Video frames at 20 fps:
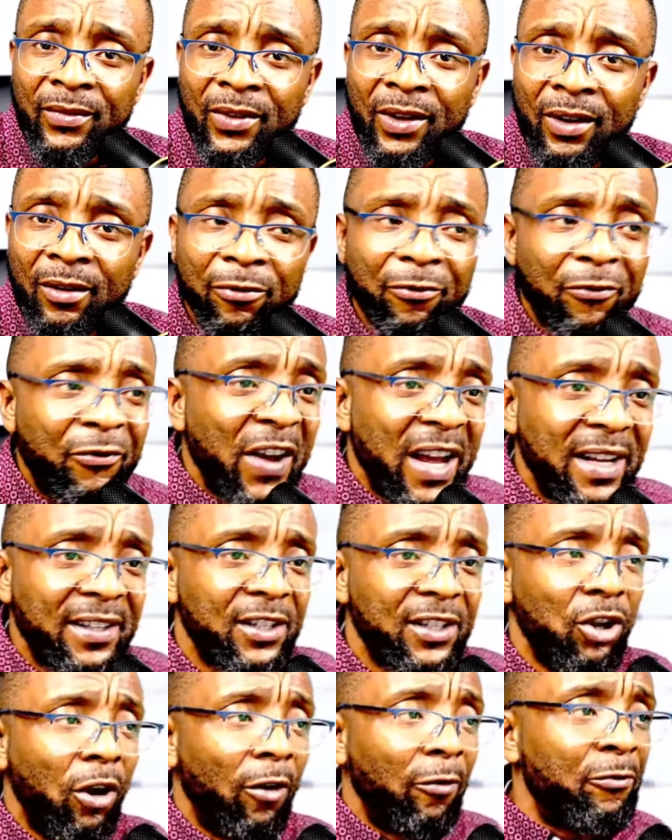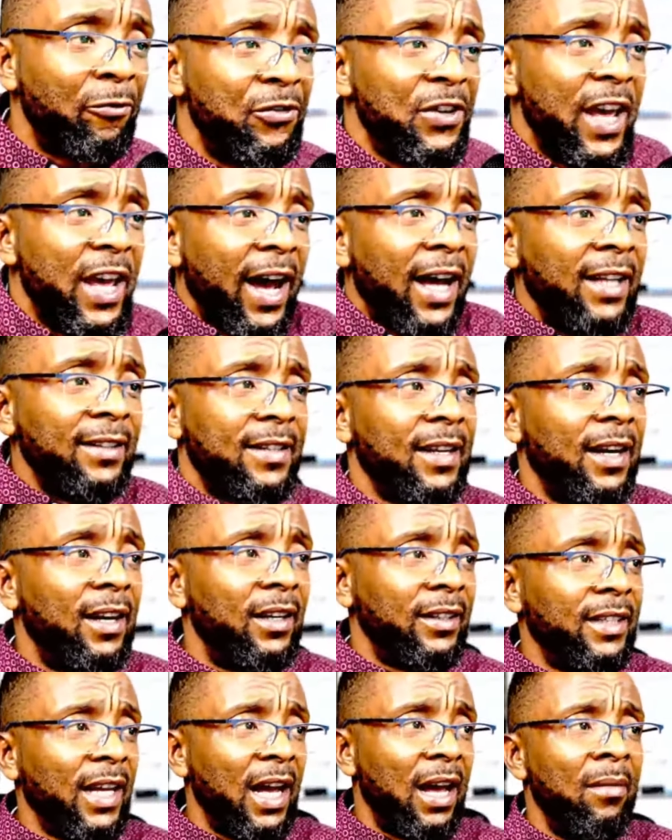face your fear and tell
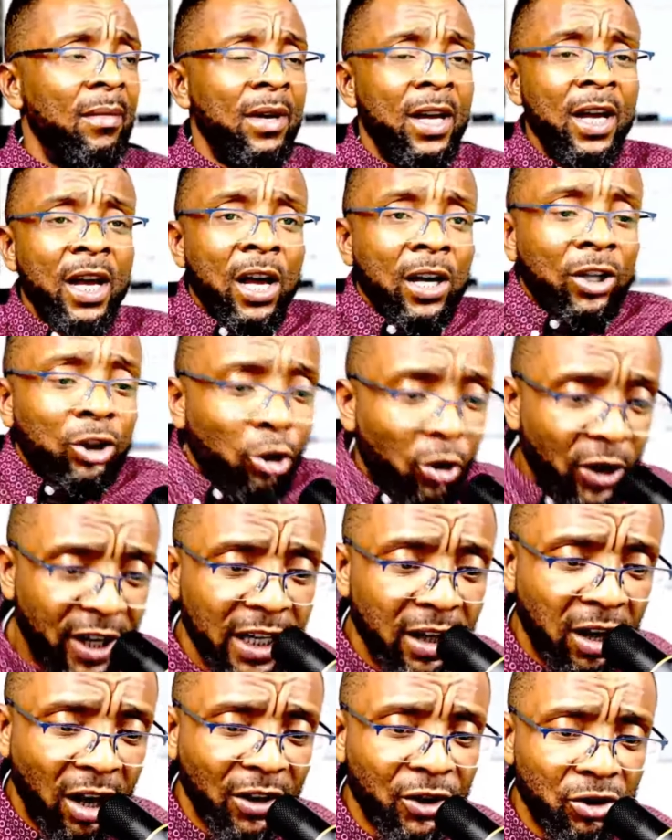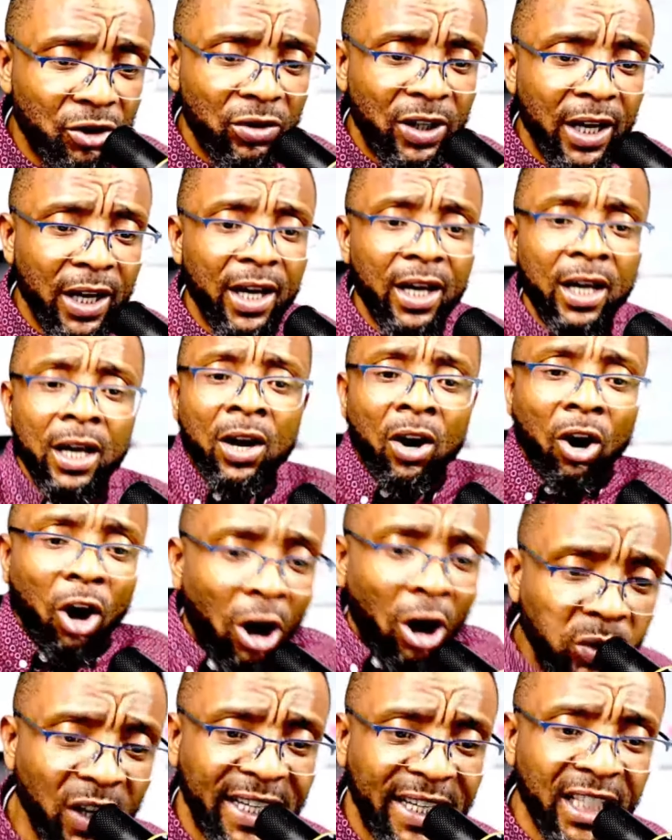them, you kill us today or
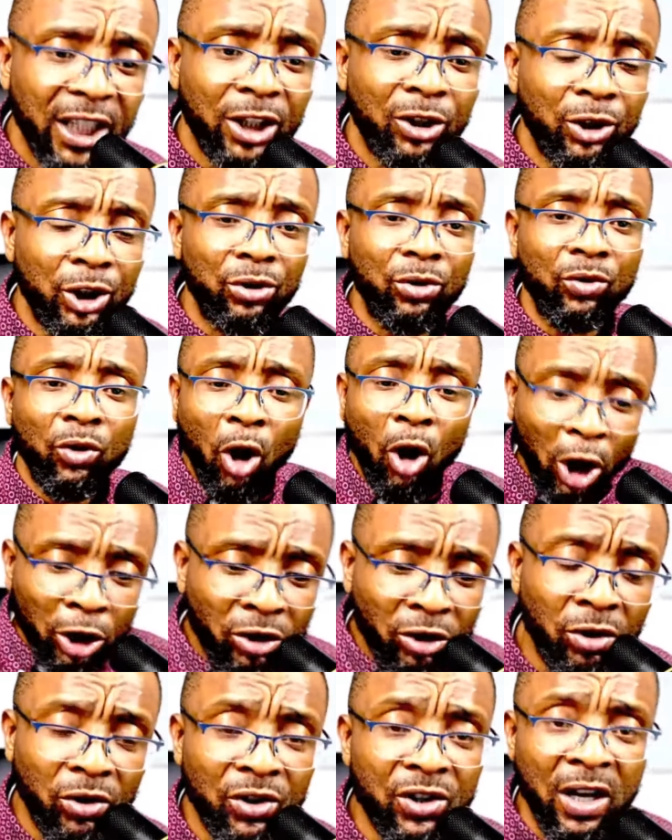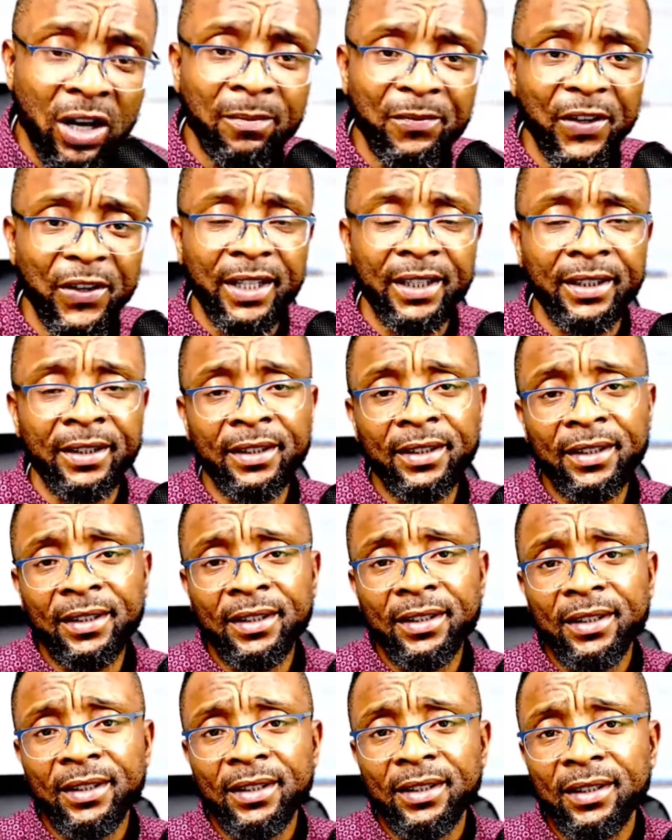we kill you or you do something,
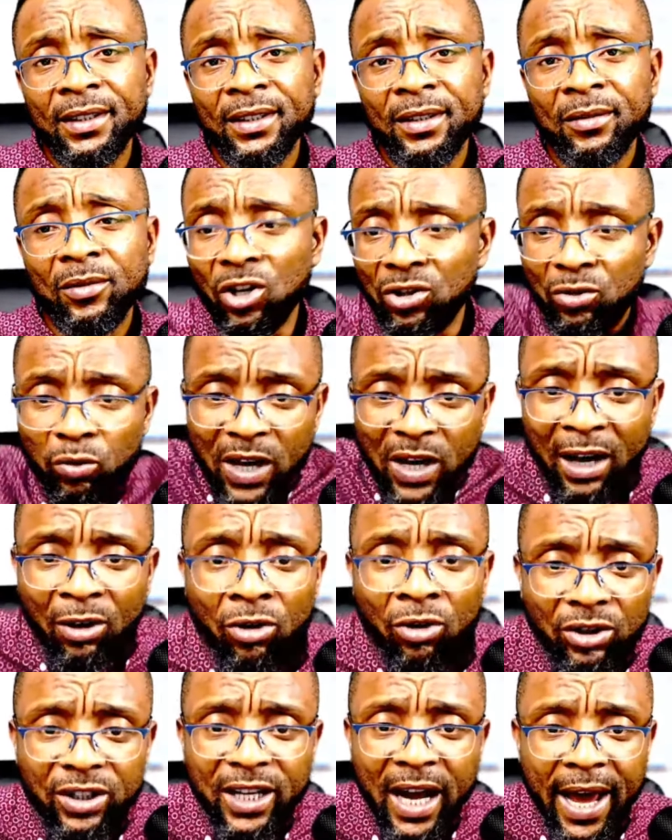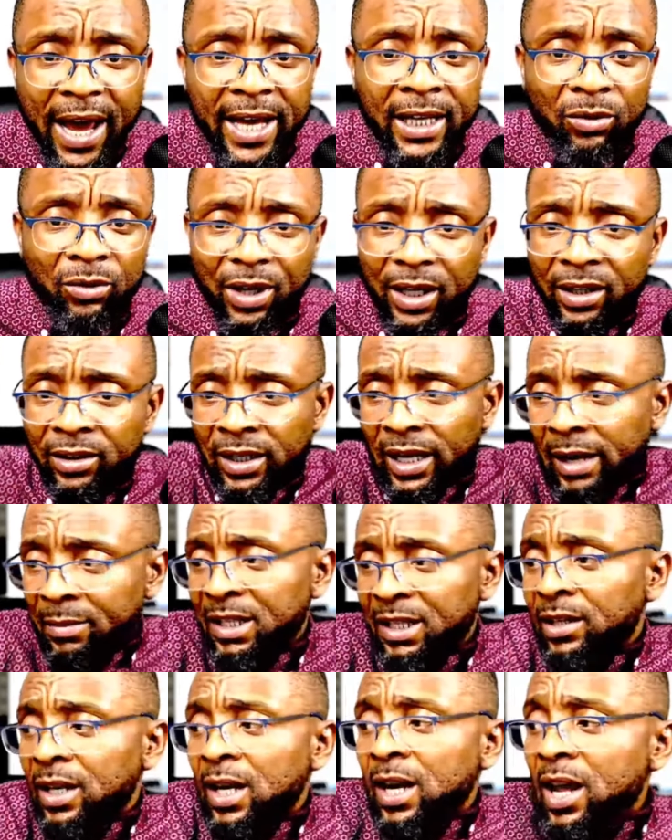because we are going to die anyway. You know what I mean?
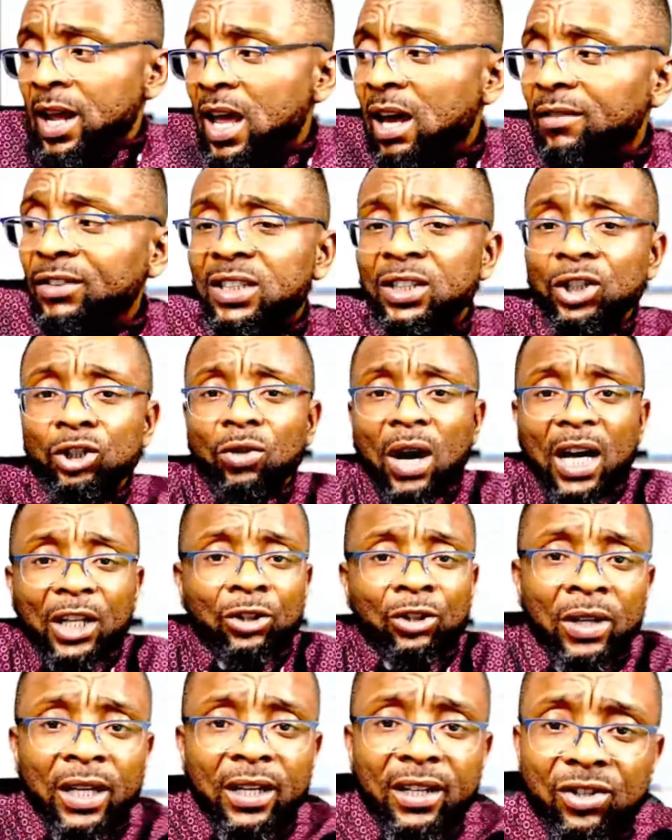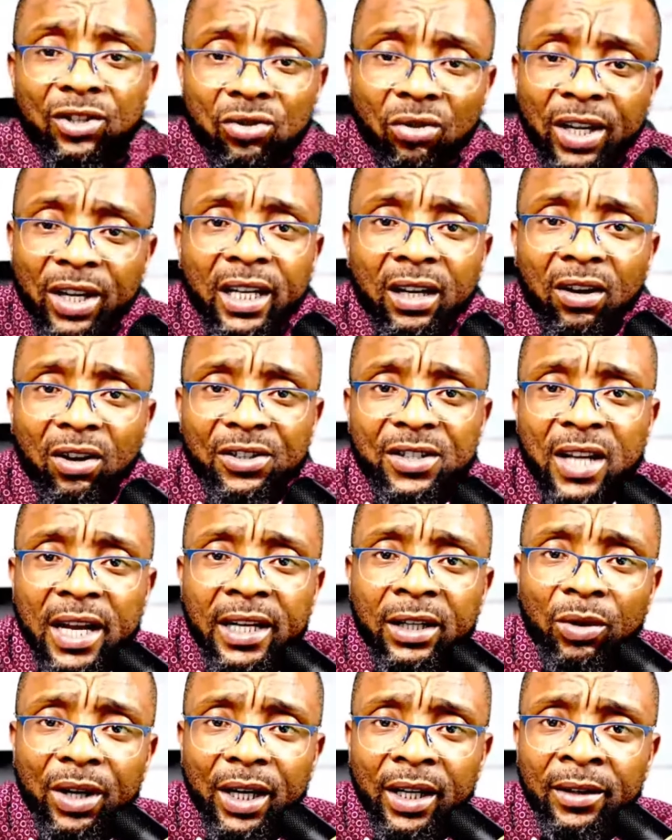Everything you are doing is to kill us
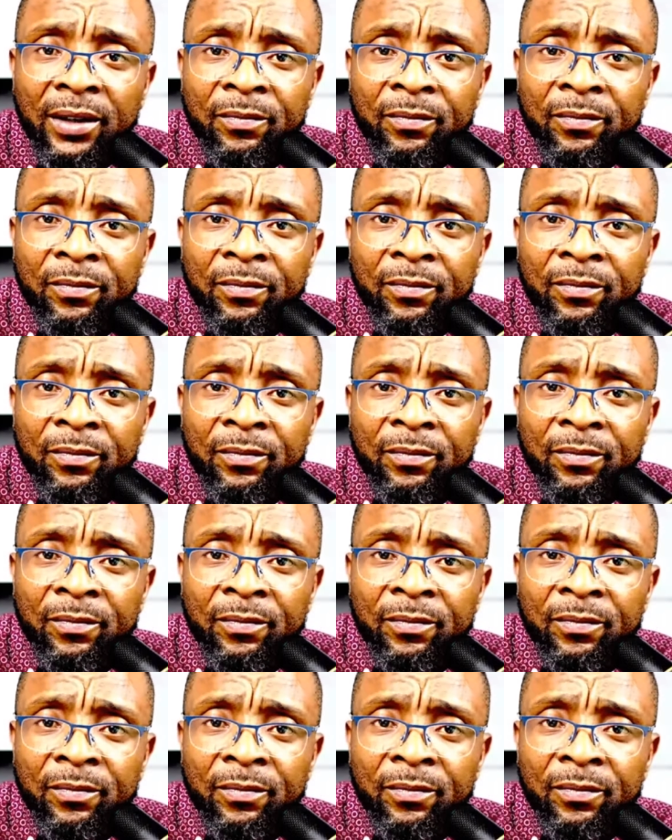anyway.